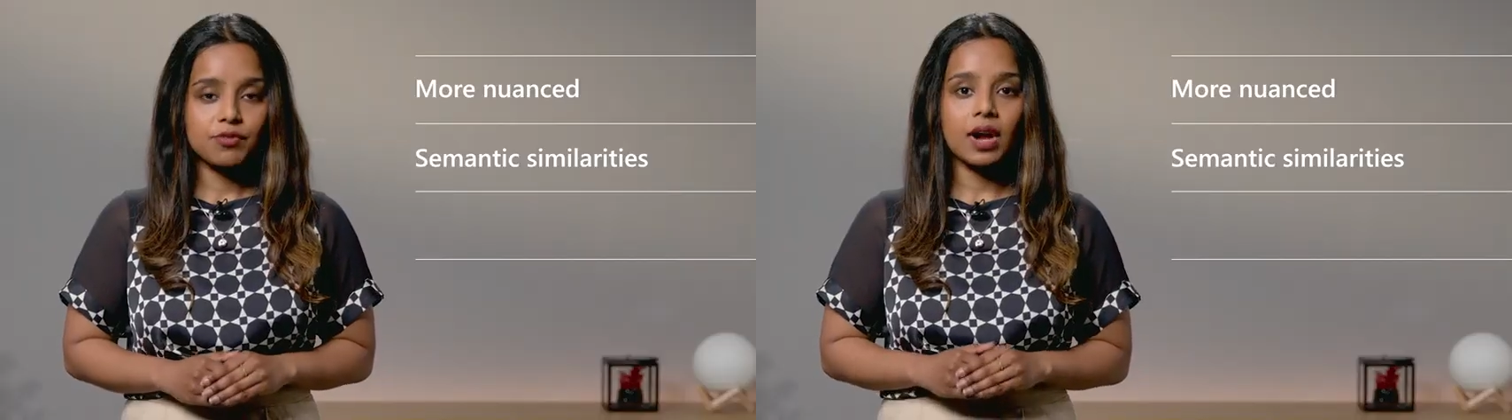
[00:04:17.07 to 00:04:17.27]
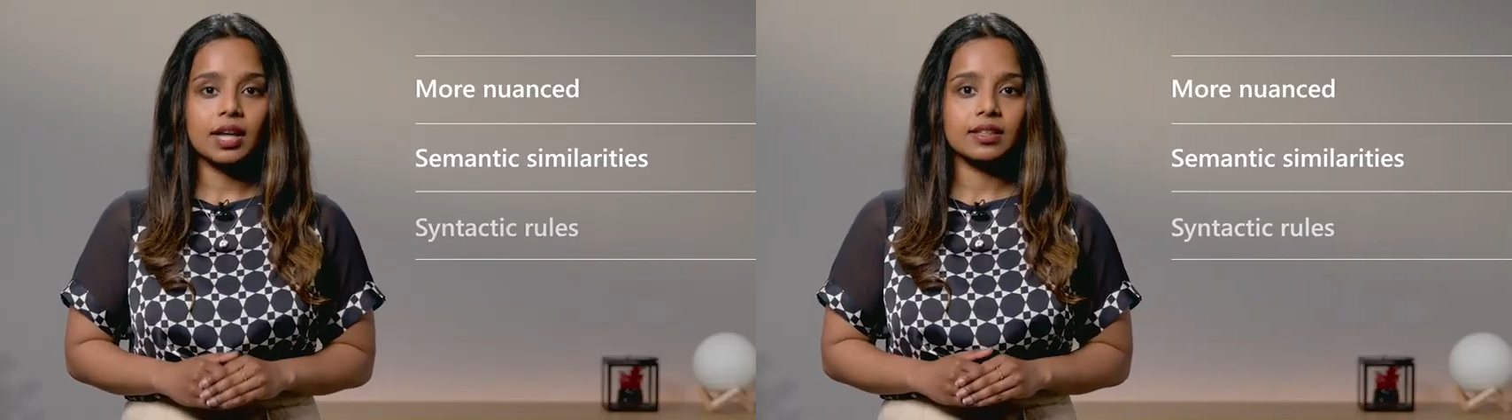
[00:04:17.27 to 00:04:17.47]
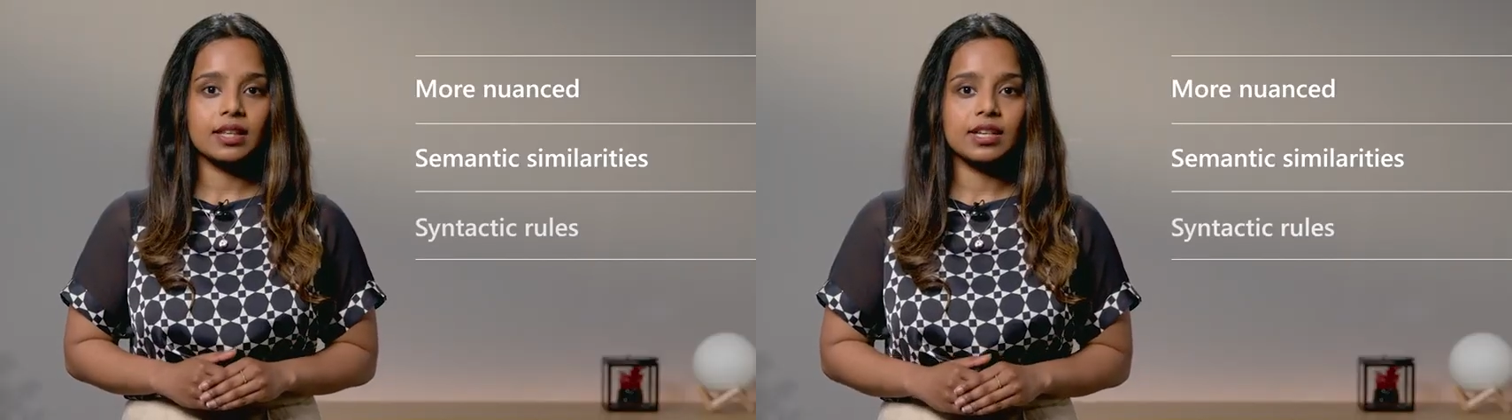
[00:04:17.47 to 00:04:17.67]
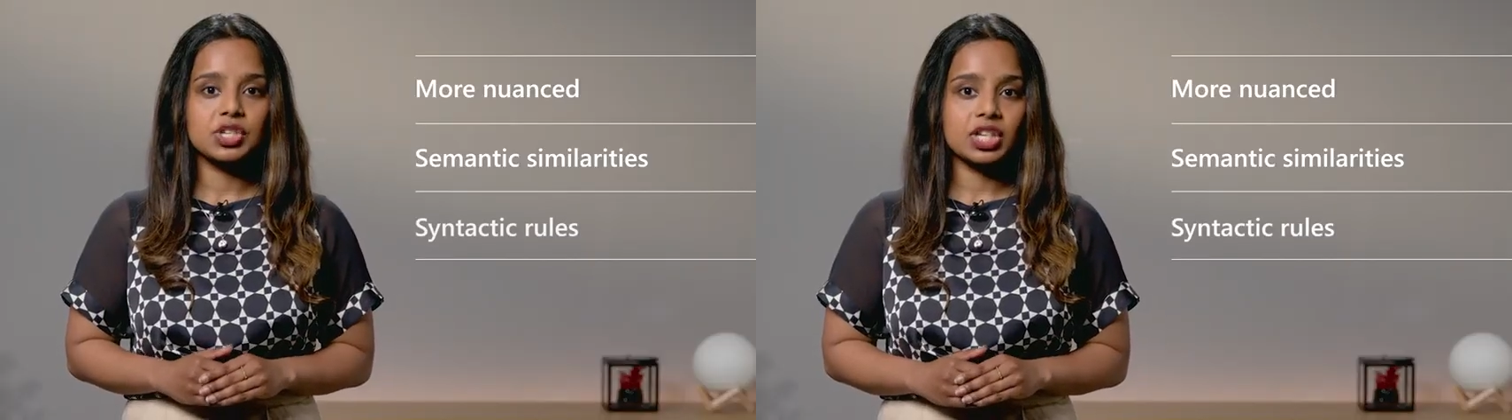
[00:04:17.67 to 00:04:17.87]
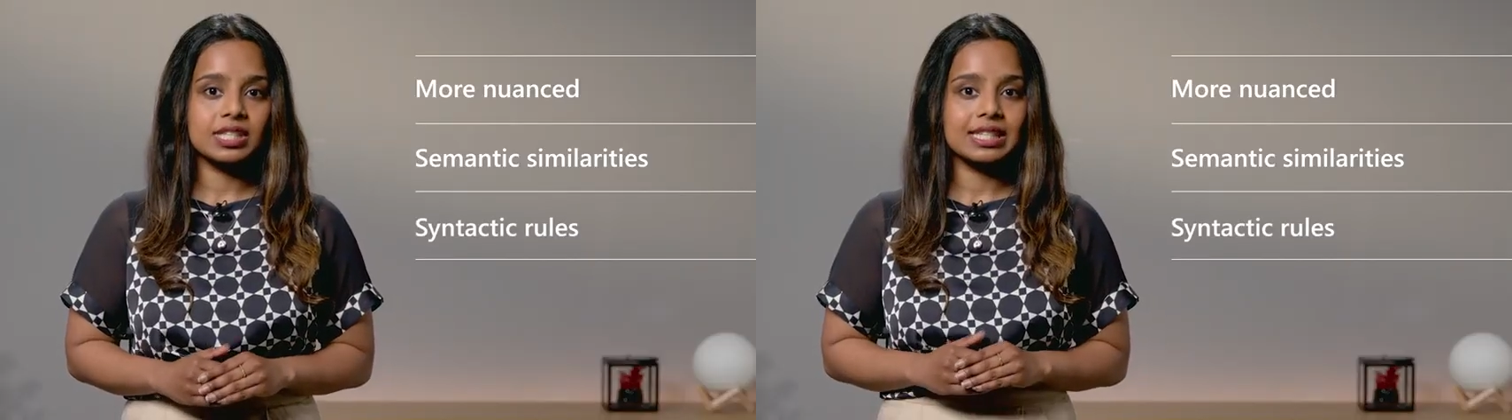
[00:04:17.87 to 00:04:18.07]
rather
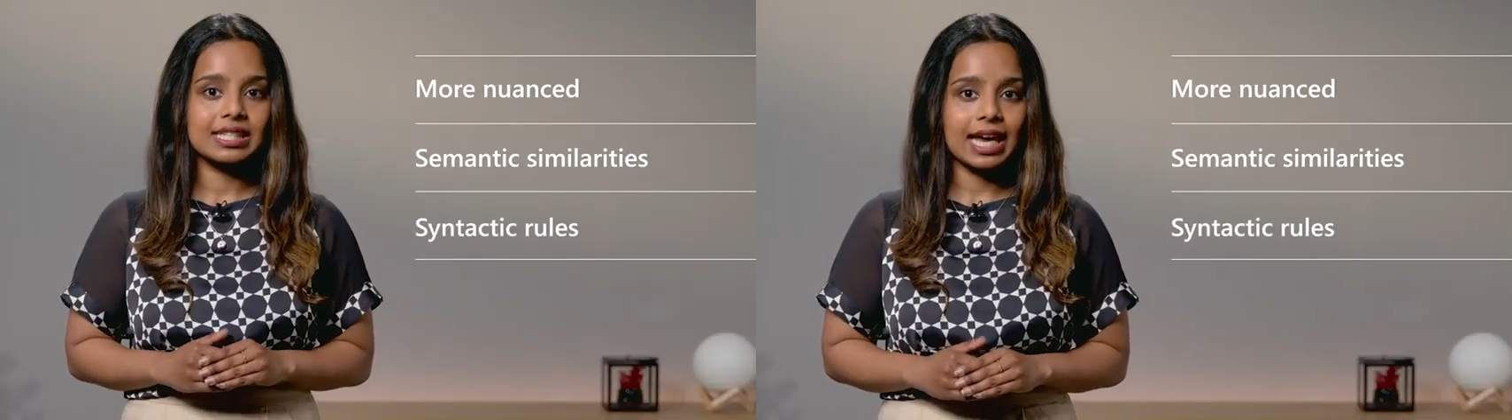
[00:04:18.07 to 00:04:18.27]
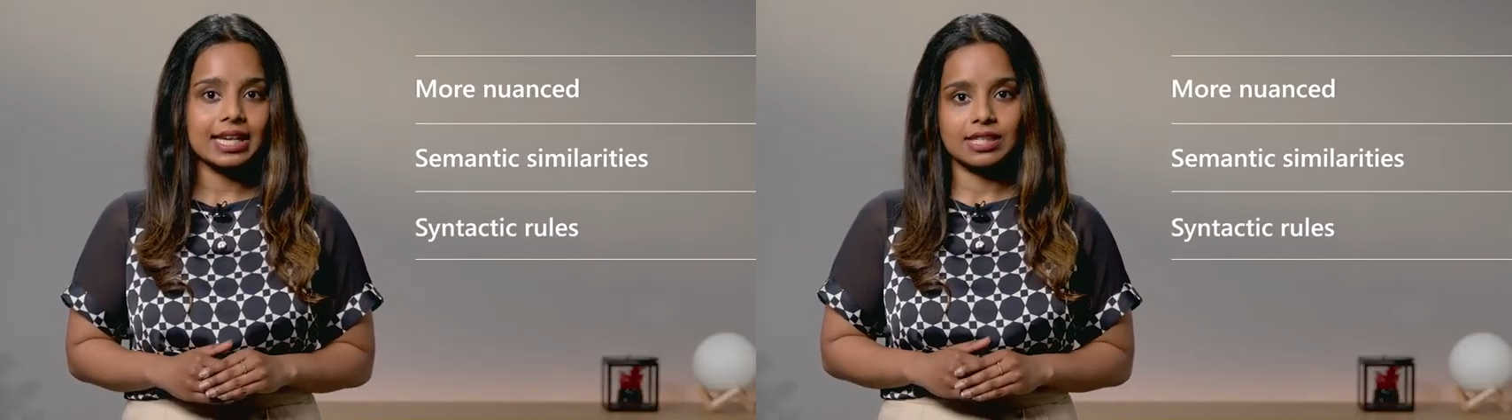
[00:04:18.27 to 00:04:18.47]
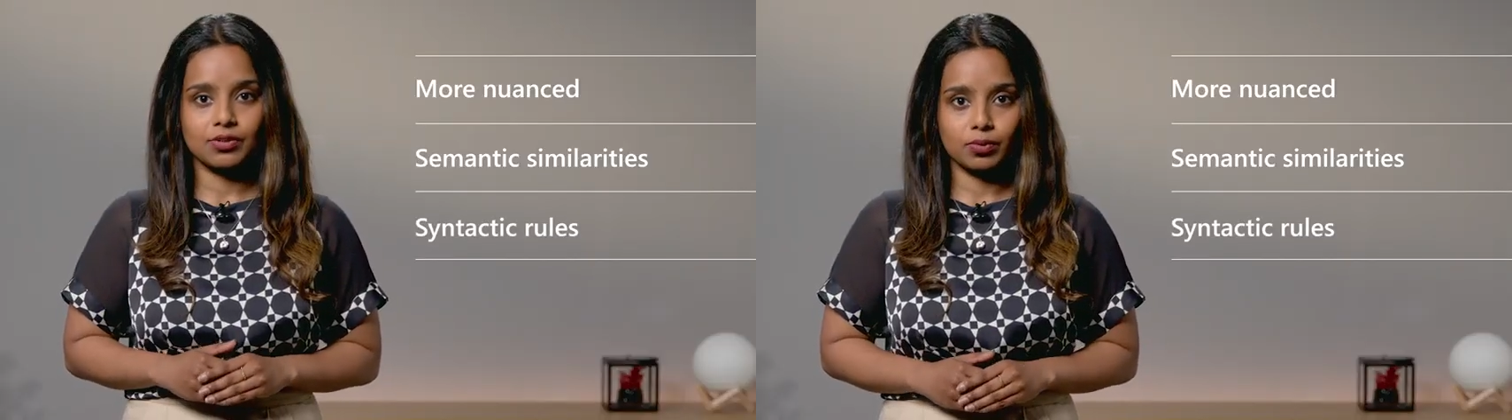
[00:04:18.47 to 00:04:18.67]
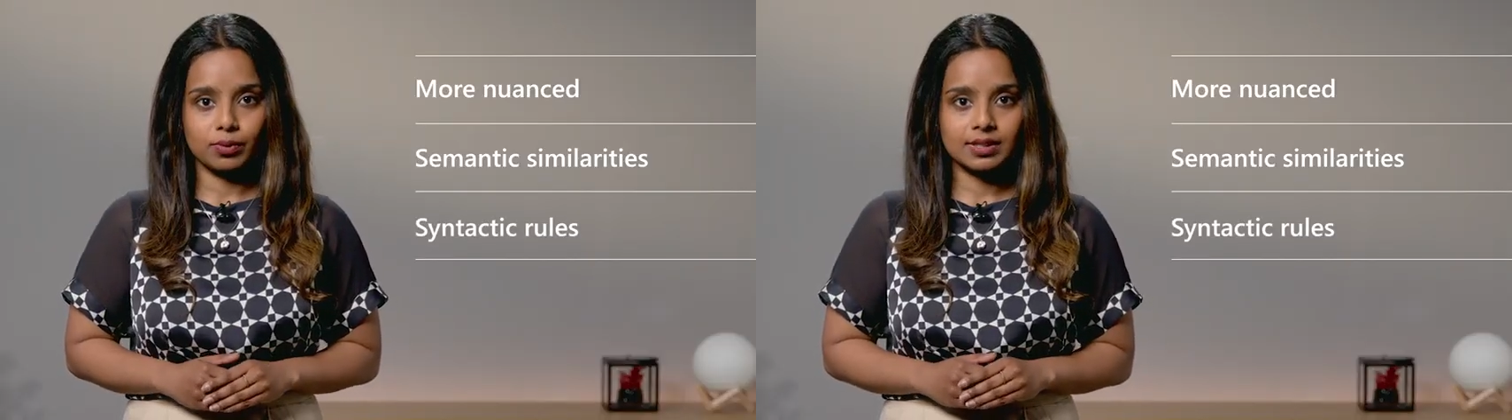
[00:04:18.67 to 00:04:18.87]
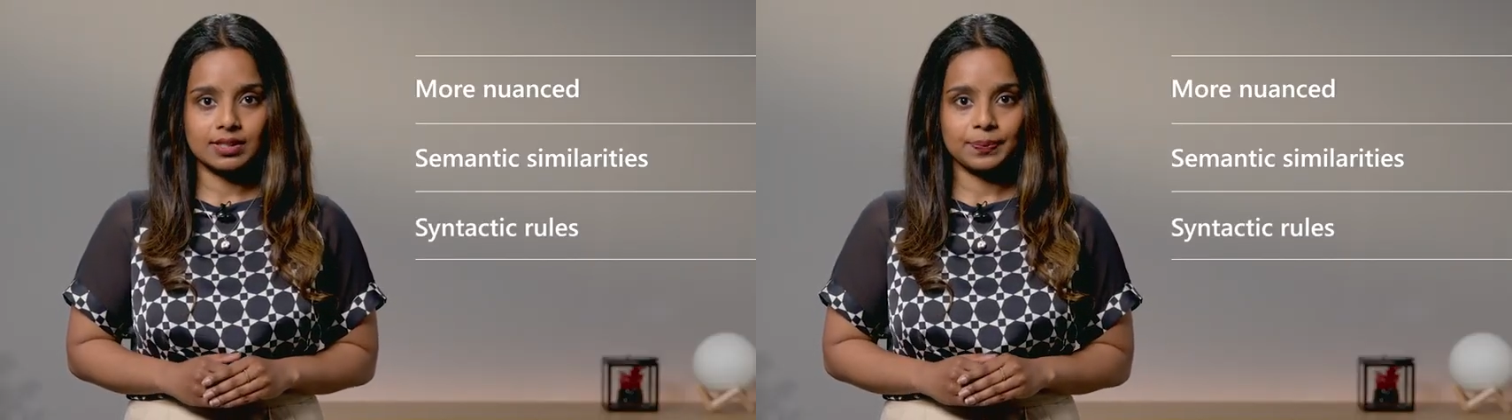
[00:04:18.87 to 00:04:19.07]
than just syntactic
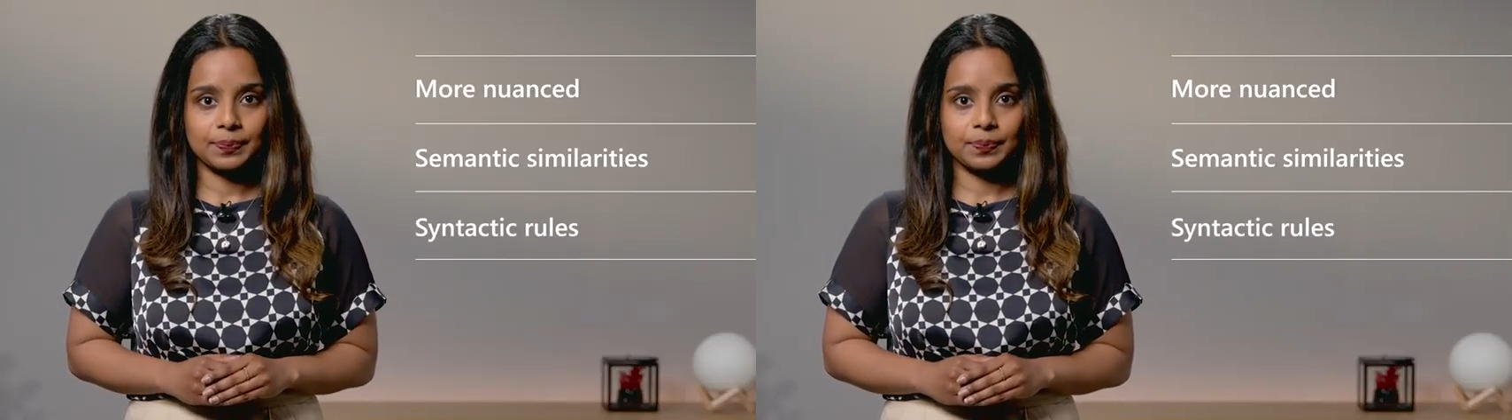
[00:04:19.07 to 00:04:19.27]
rules.